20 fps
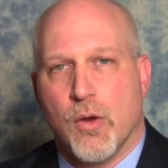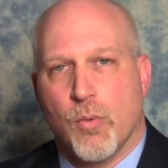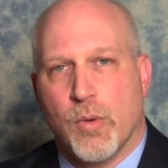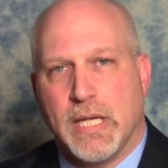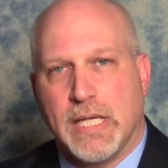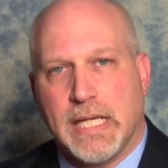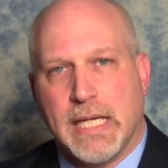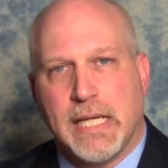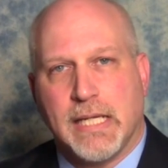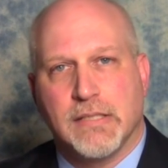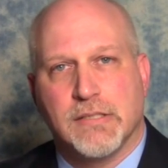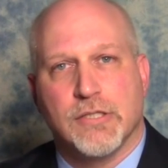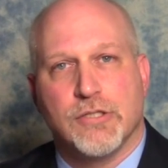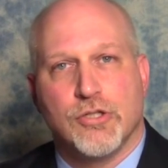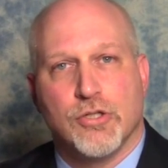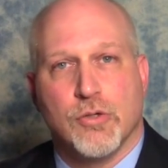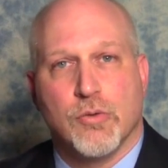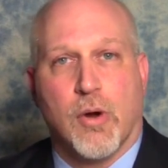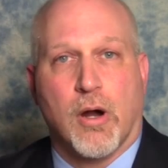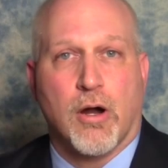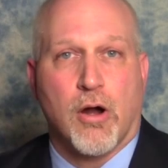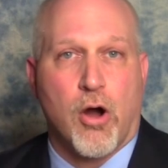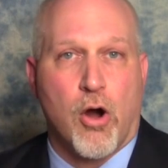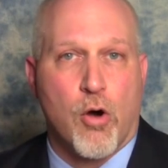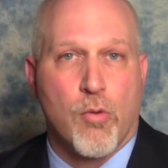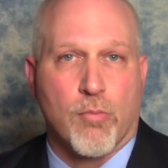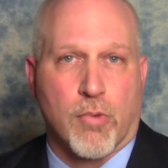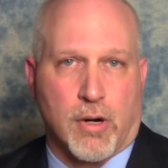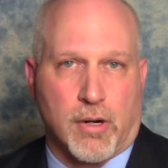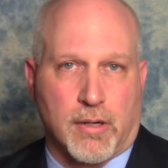We need to do our
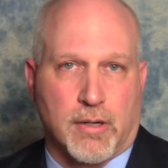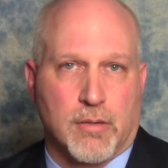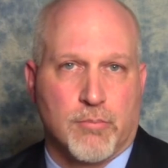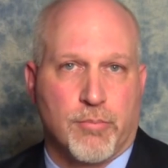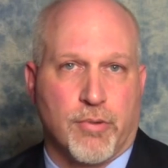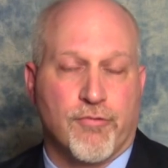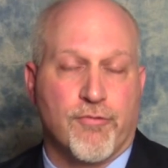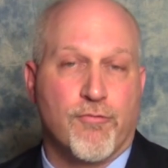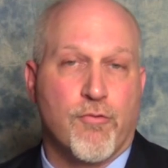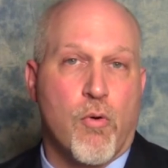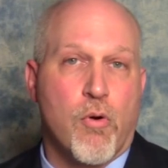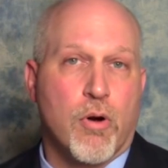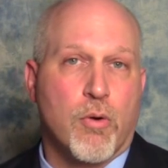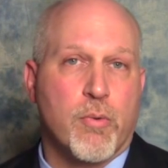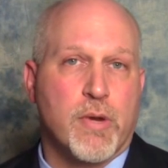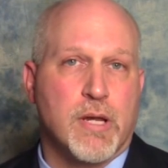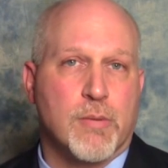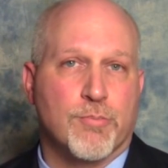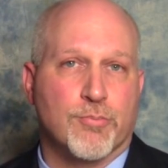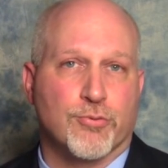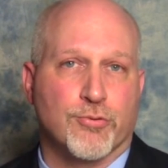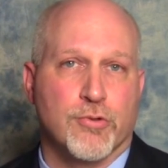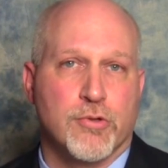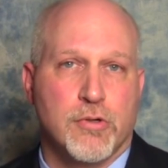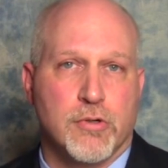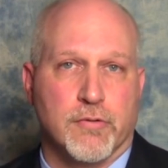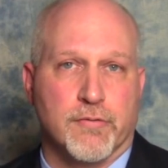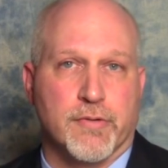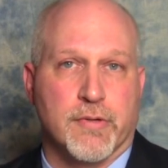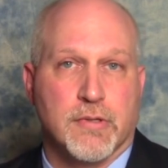homework before we
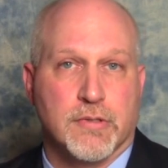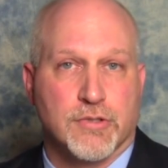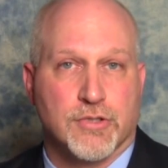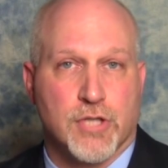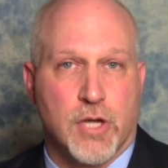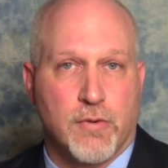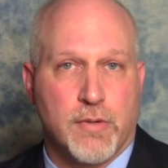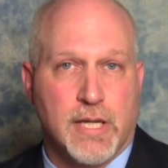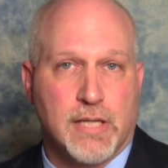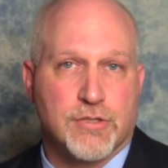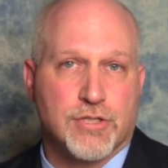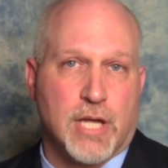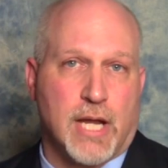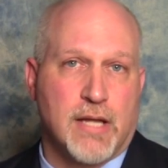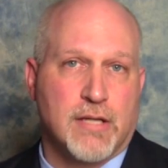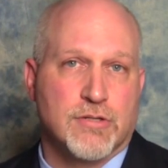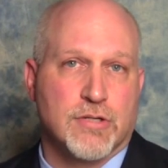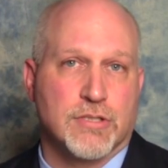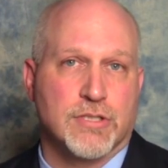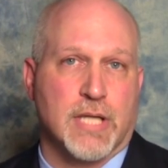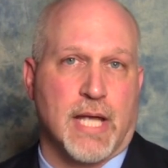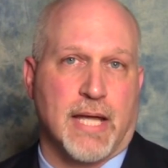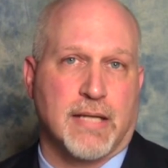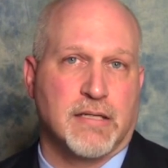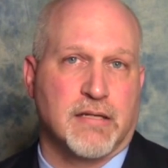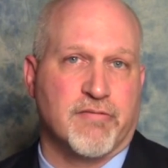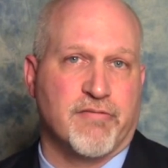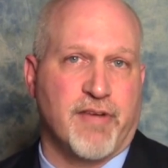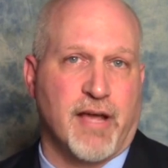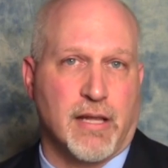approve zoning changes
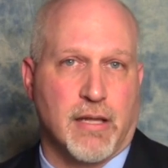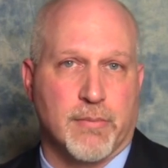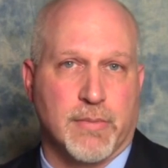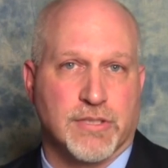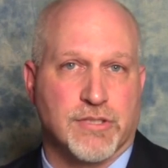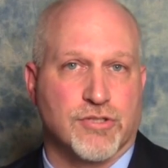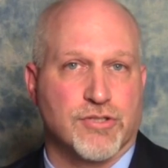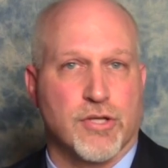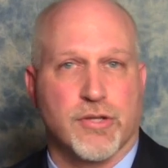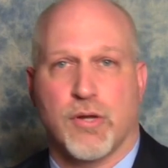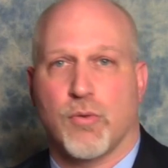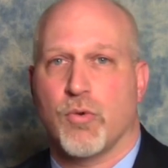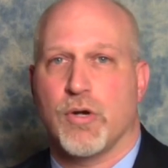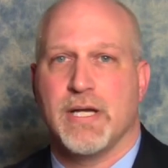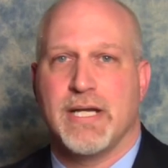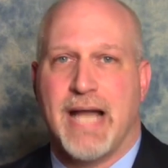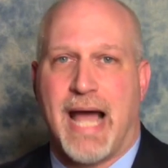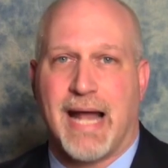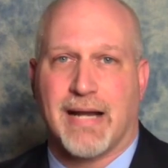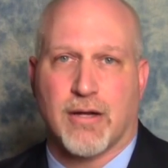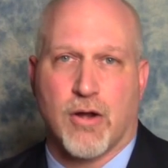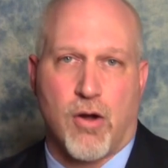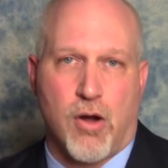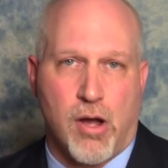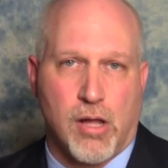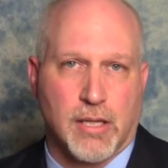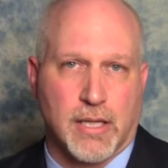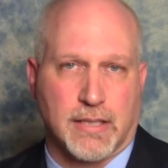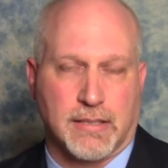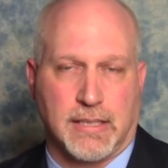and developments so that we're not
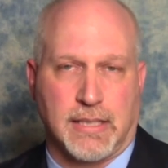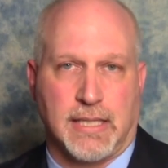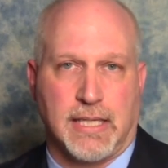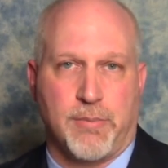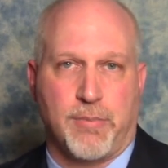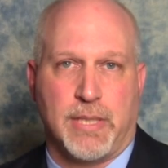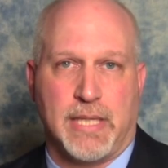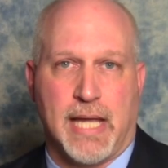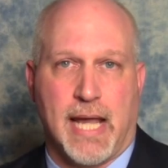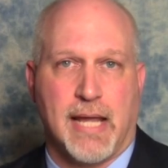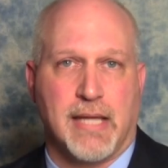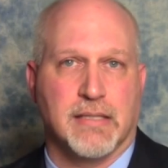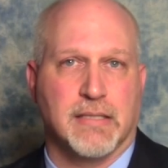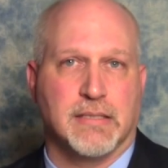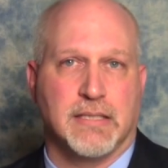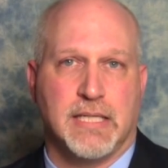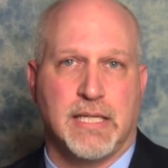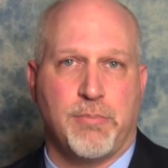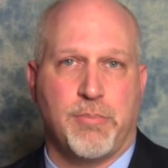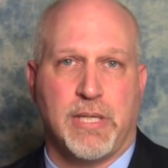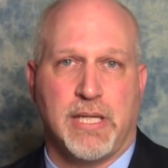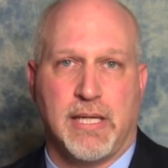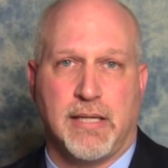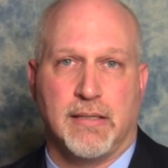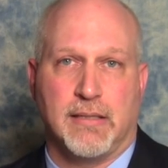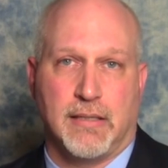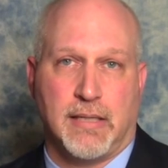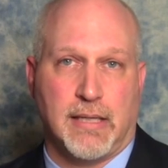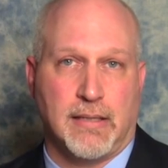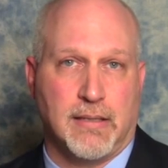calling the EPA and
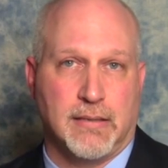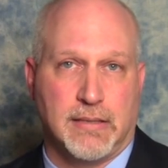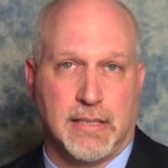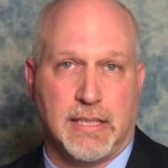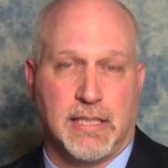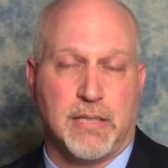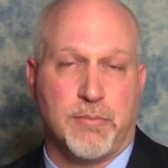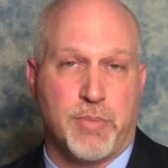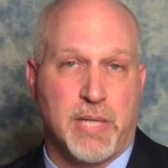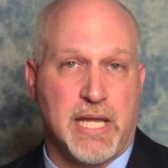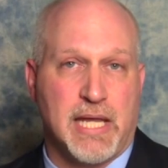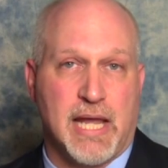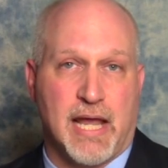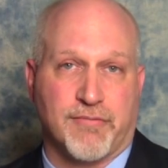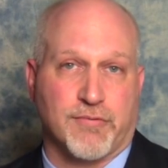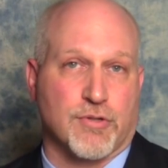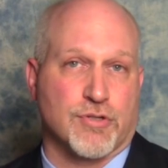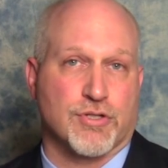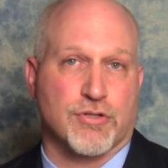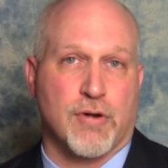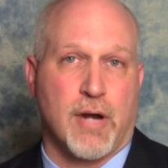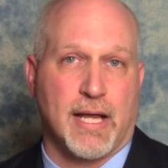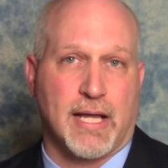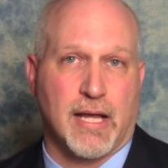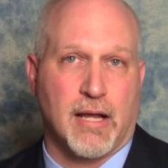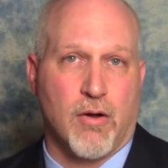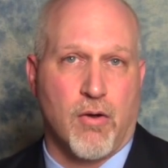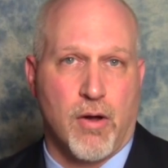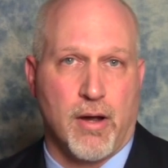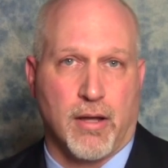the DEP after
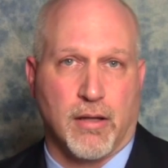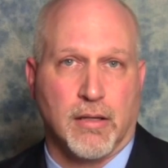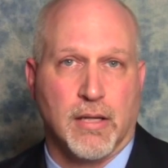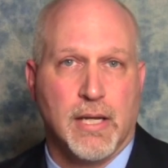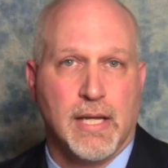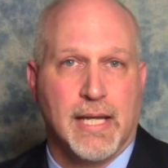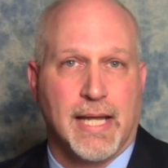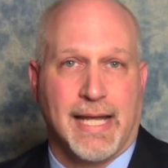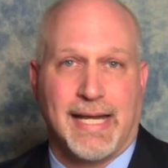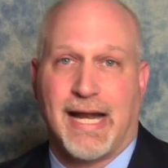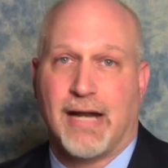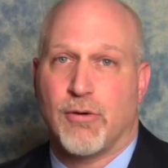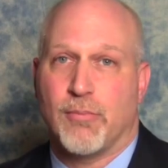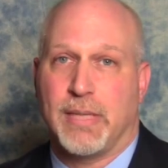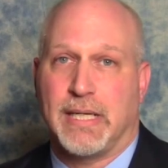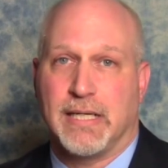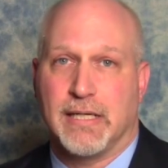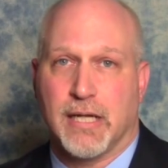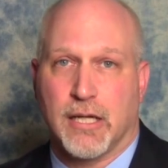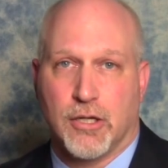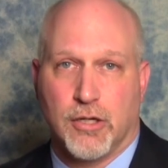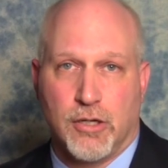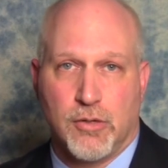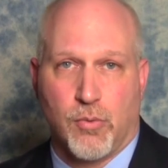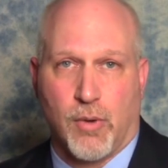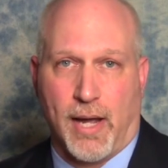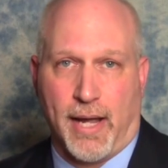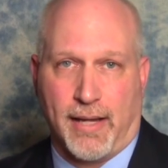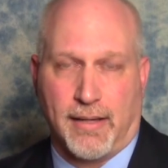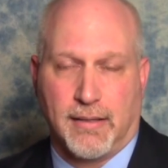striking oil. And I don't mean in a good
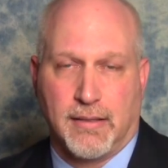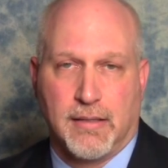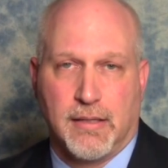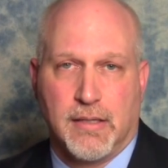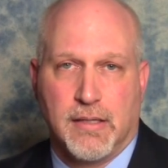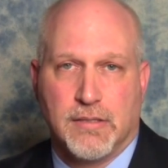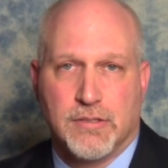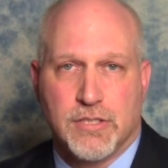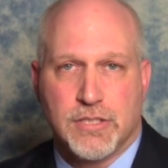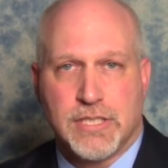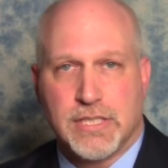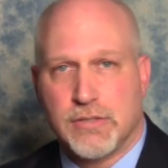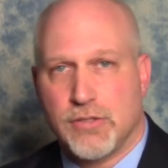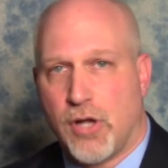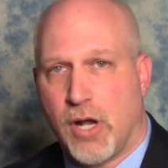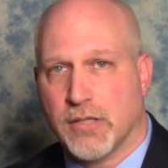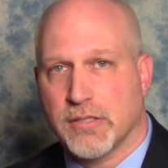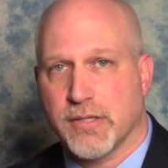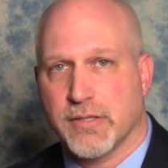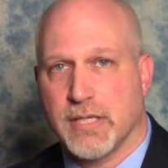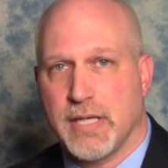way. Just talk to